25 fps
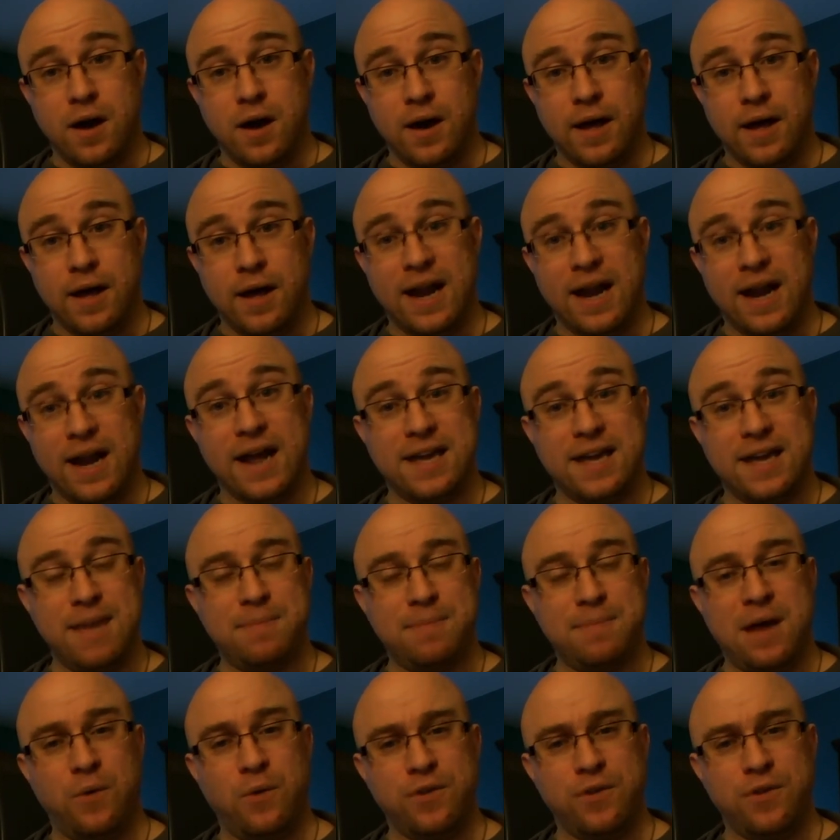And I
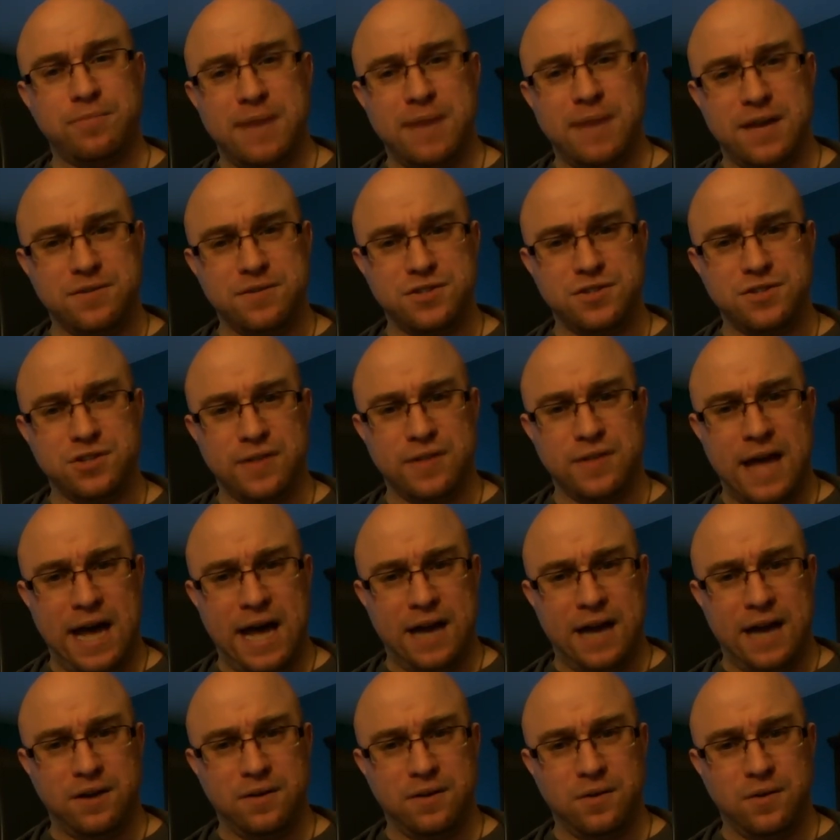keep that with me so
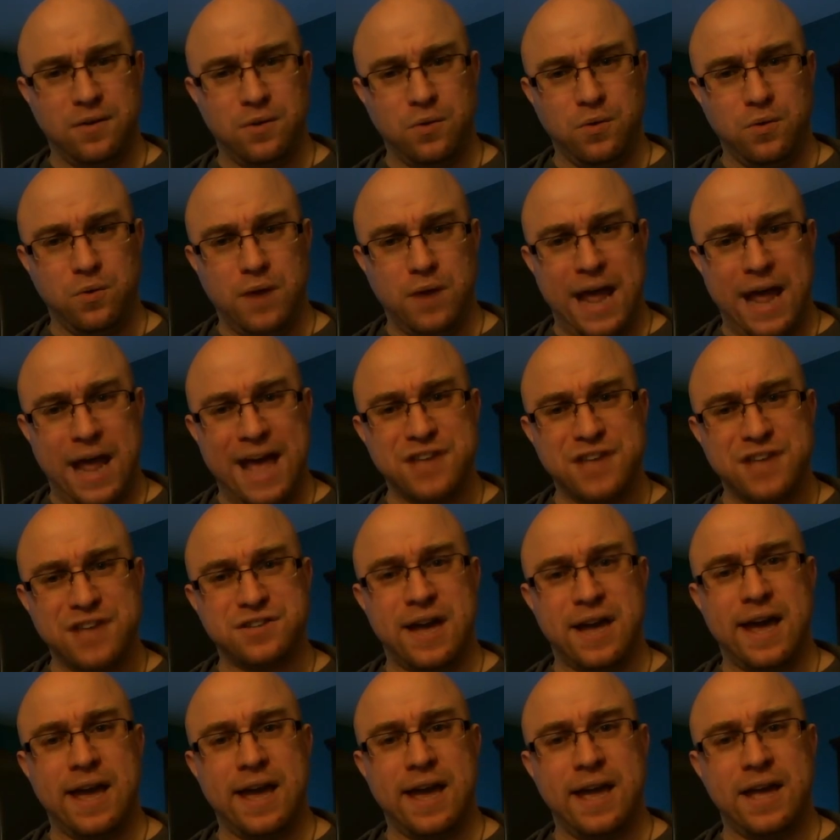that as
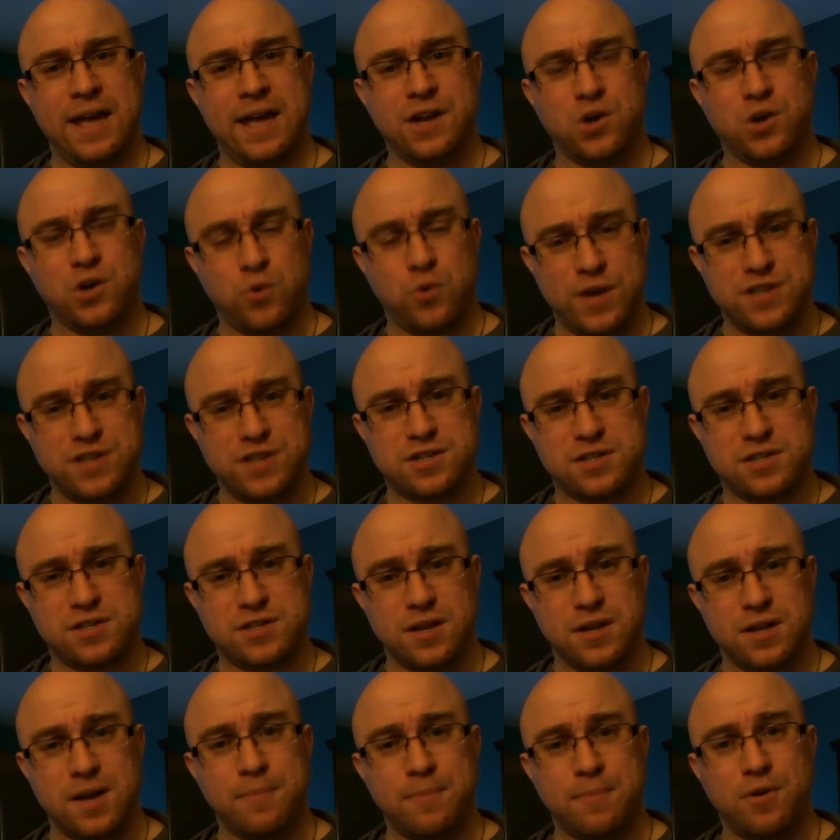I increase
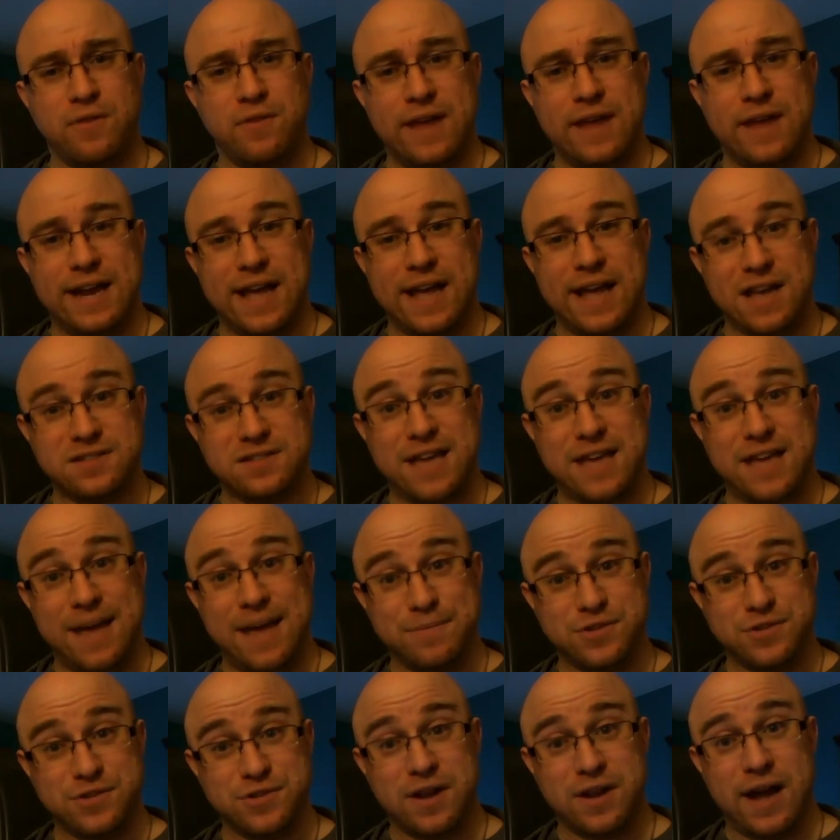the number of NES
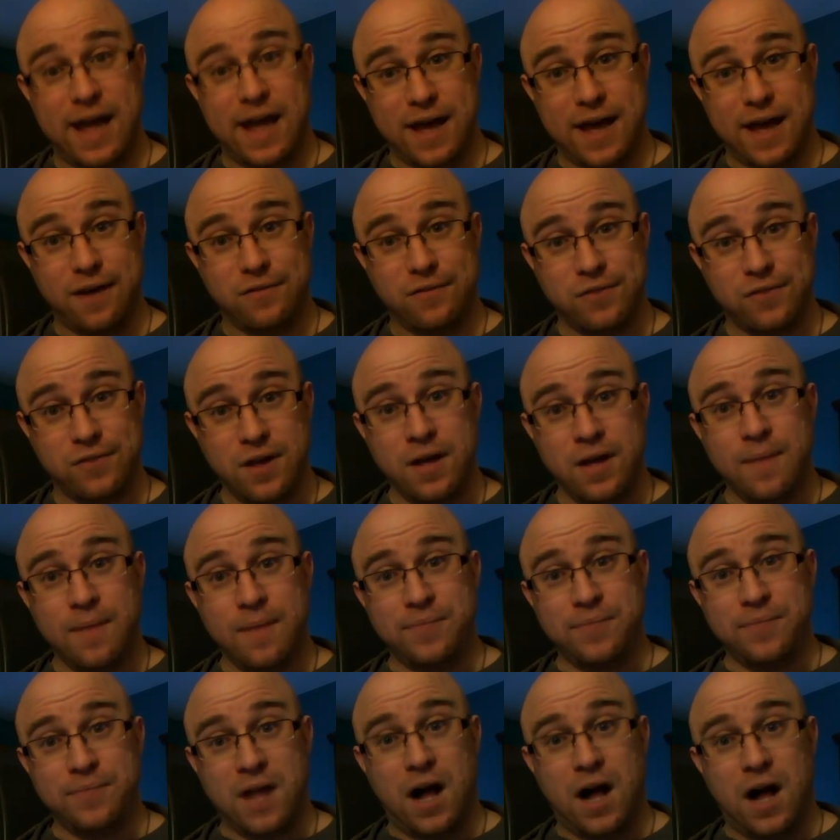games that I have,
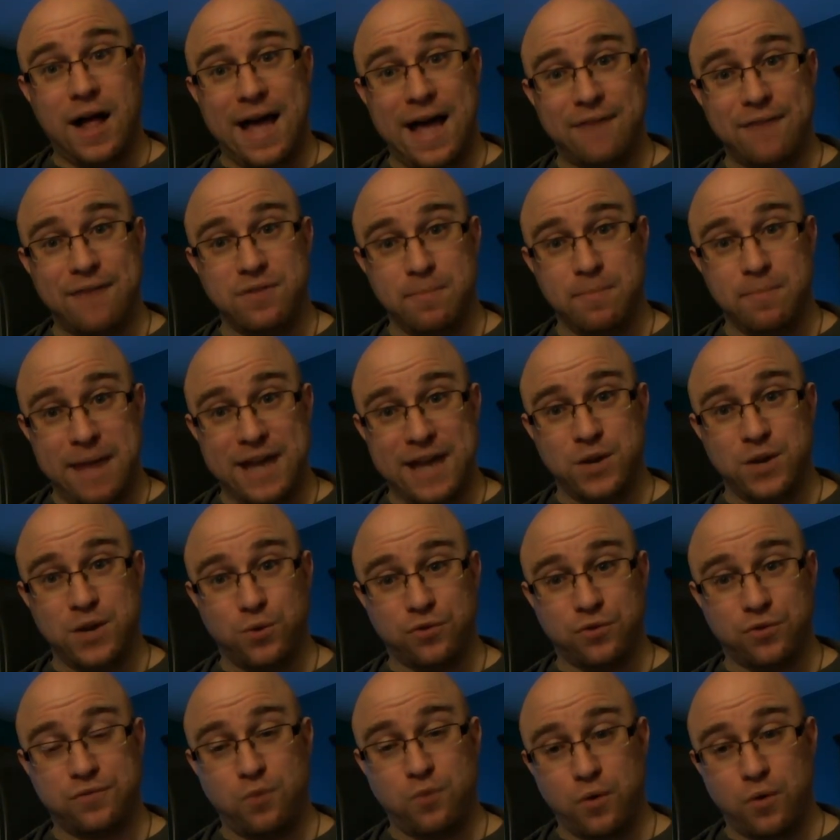I'll have the
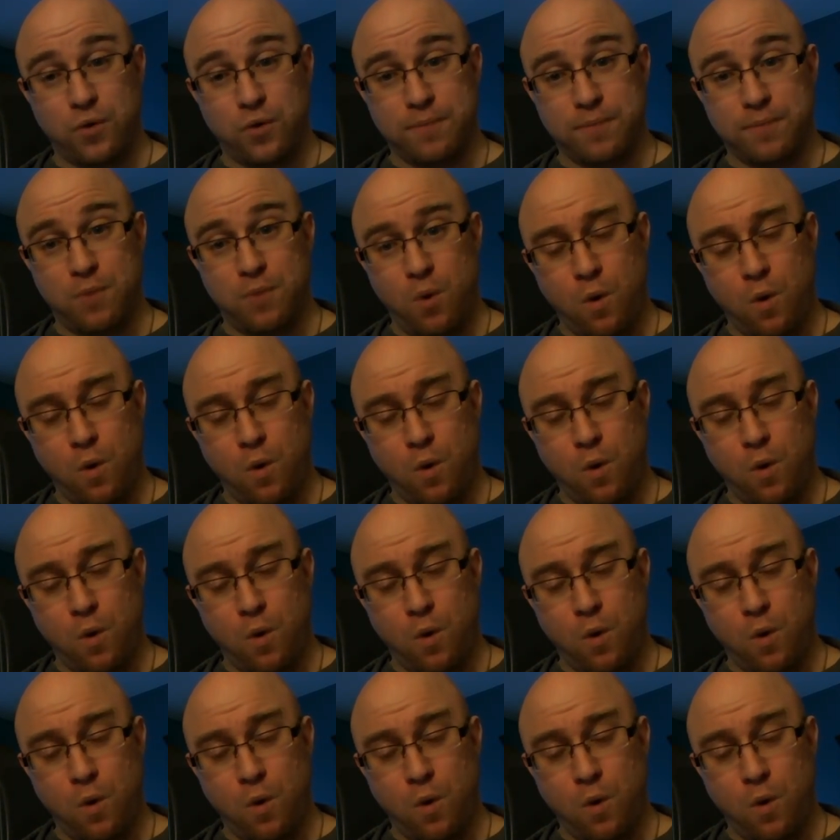manuals for them.